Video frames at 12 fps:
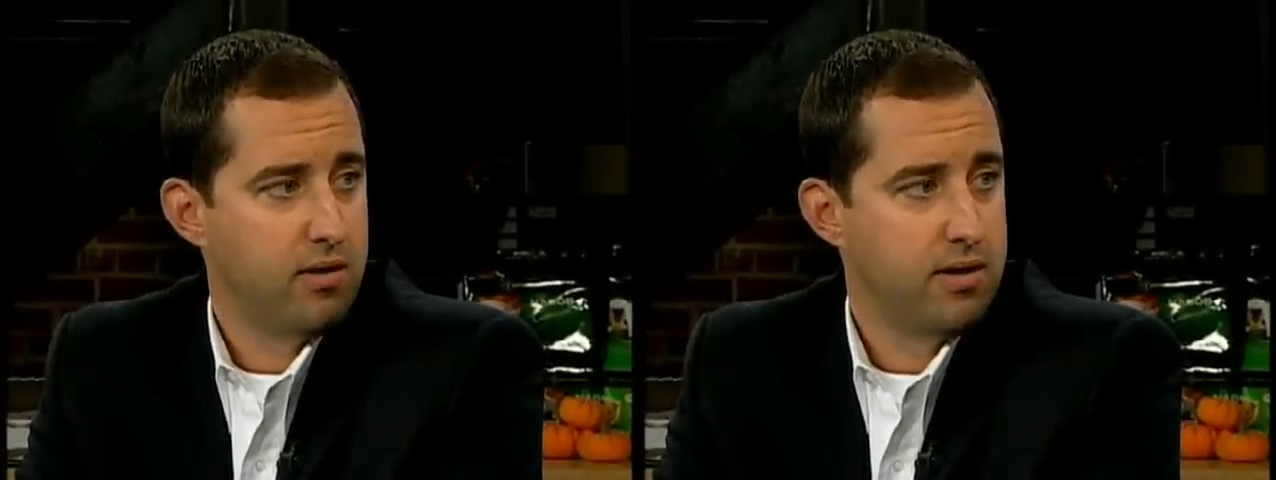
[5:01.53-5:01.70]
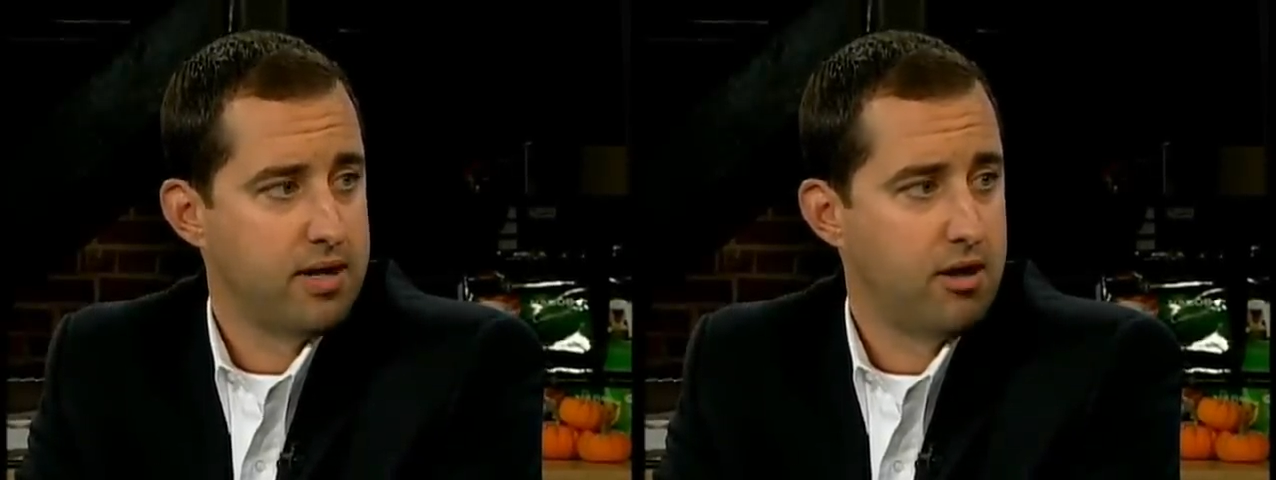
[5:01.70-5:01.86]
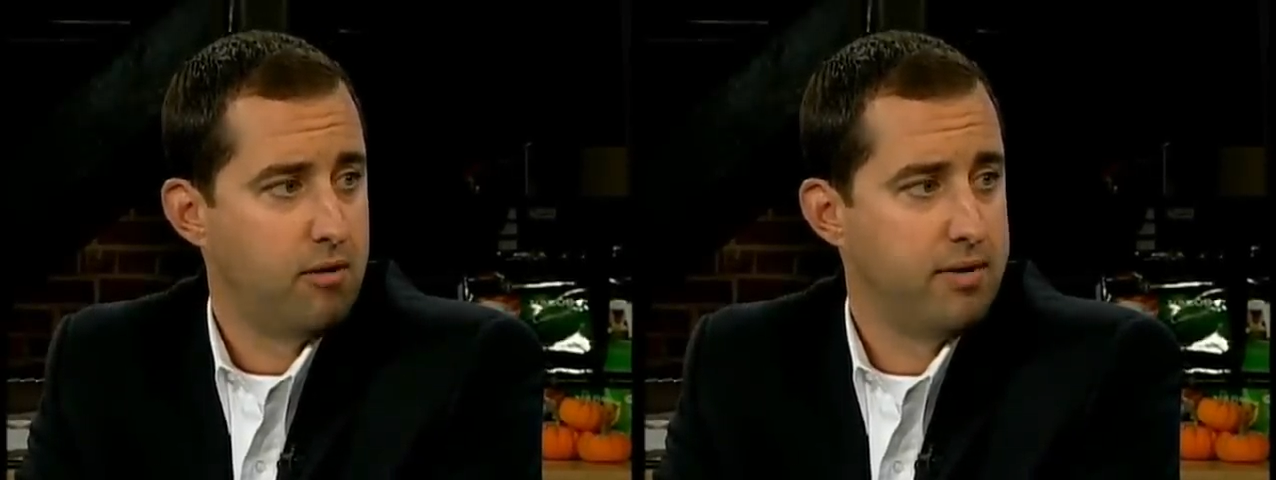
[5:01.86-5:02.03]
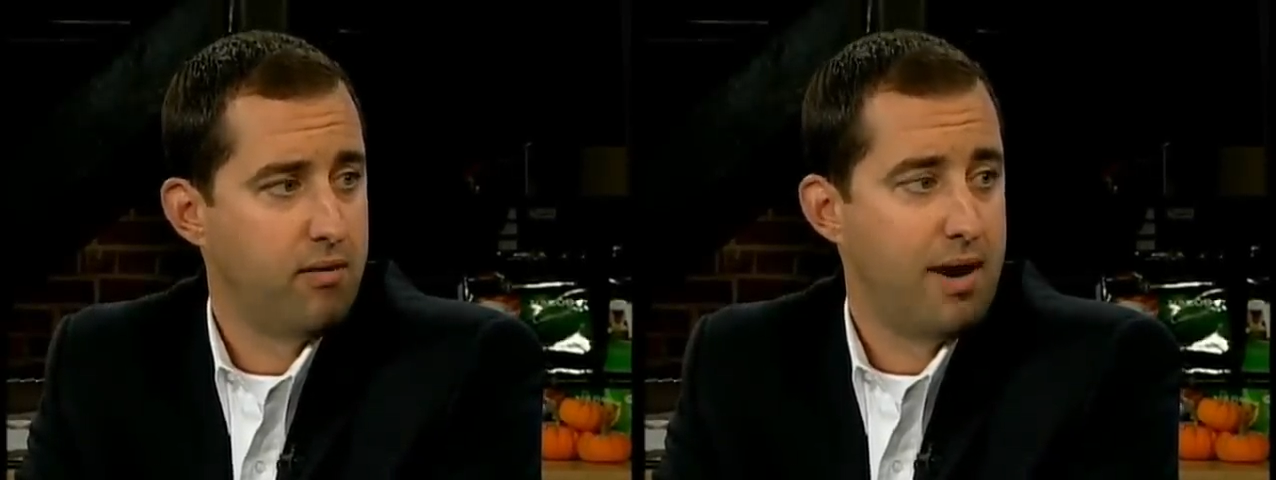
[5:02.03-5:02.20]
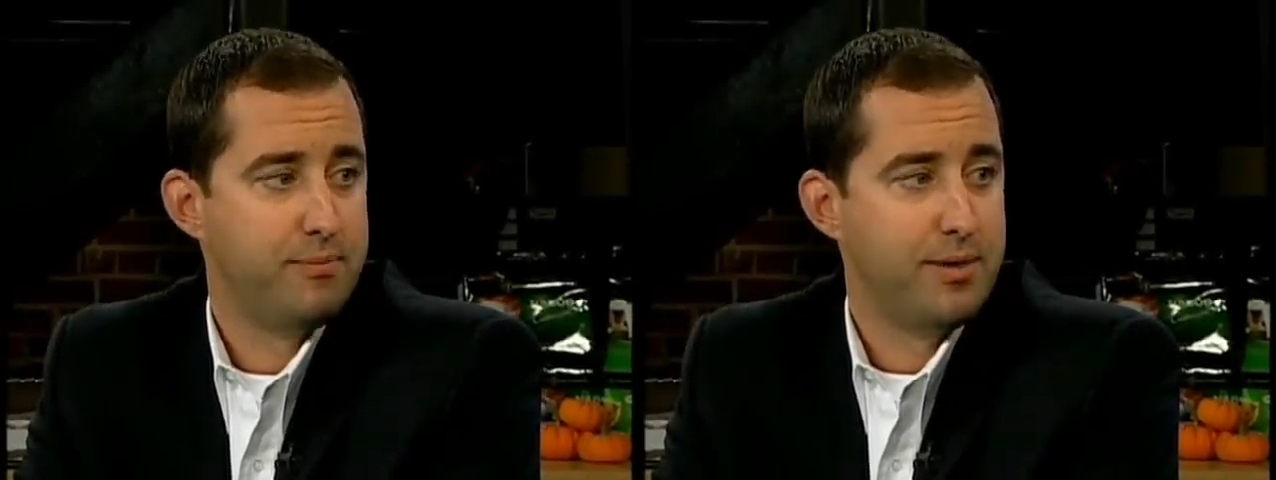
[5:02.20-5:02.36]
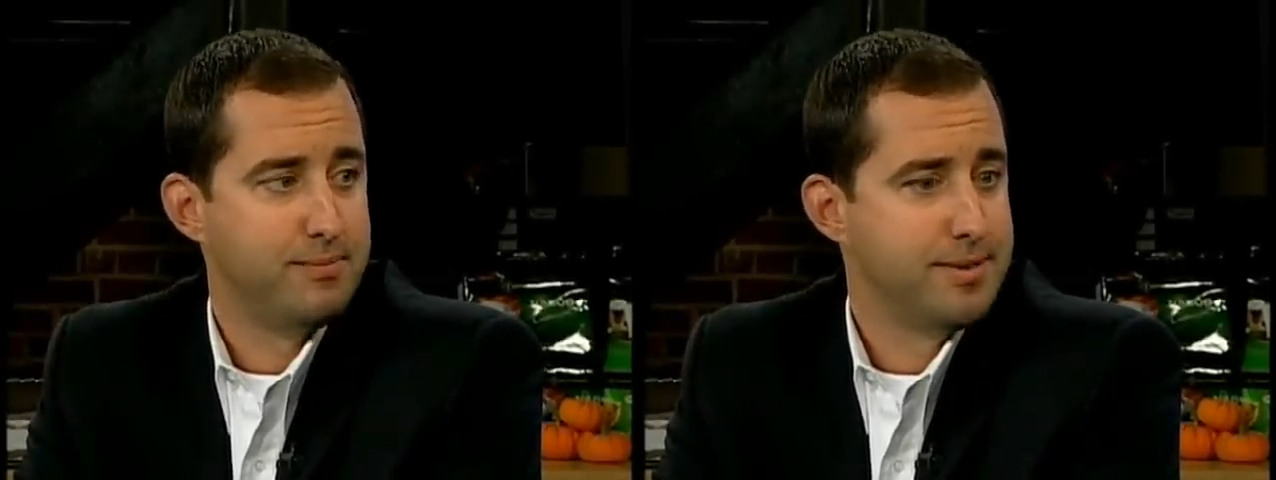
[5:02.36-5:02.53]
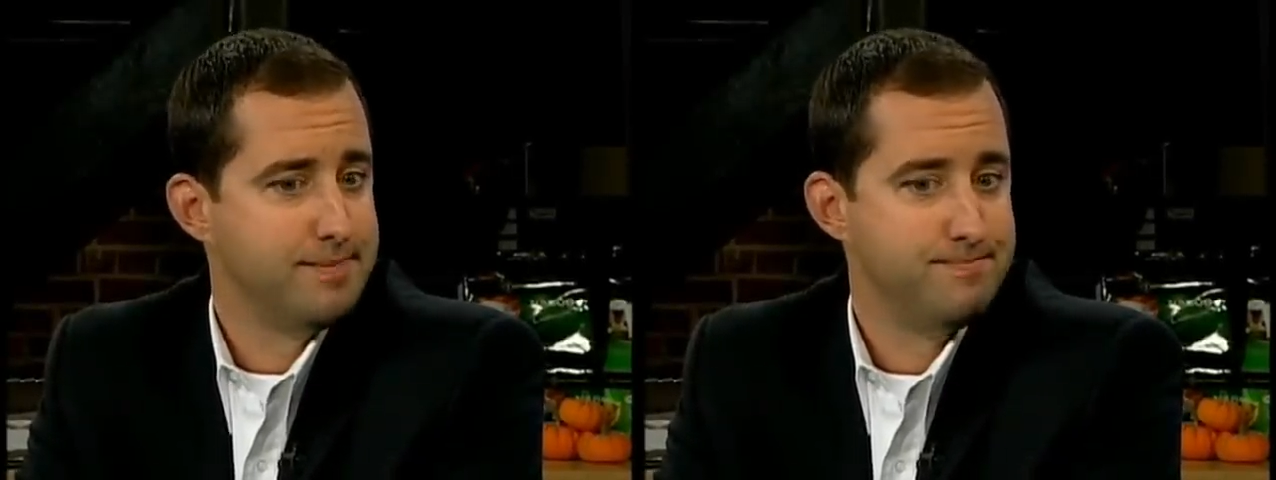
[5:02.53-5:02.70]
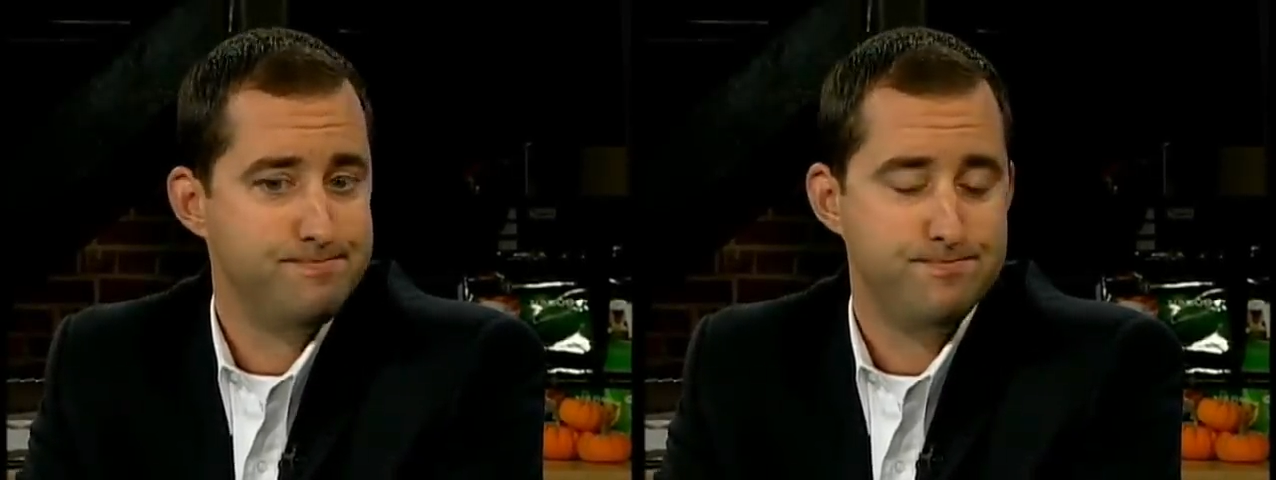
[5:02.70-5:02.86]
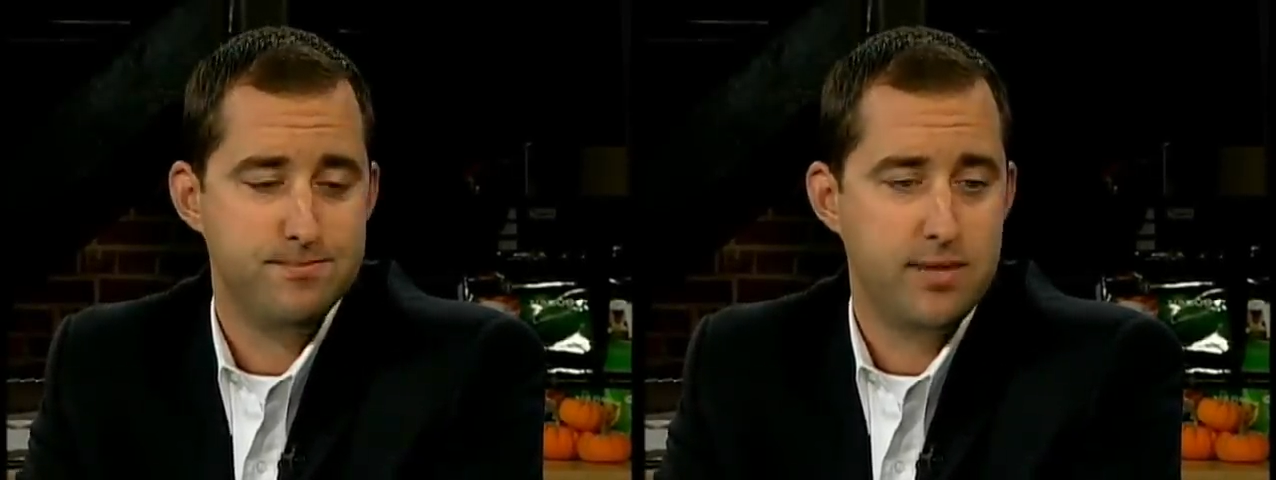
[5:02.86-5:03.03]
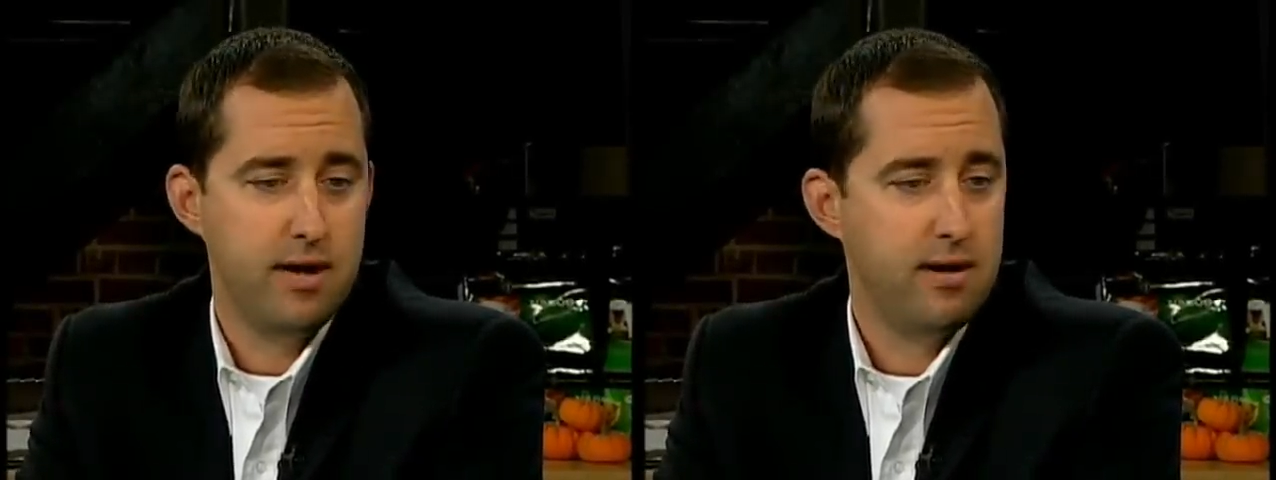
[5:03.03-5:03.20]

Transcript: and it can all be wrapped up in 10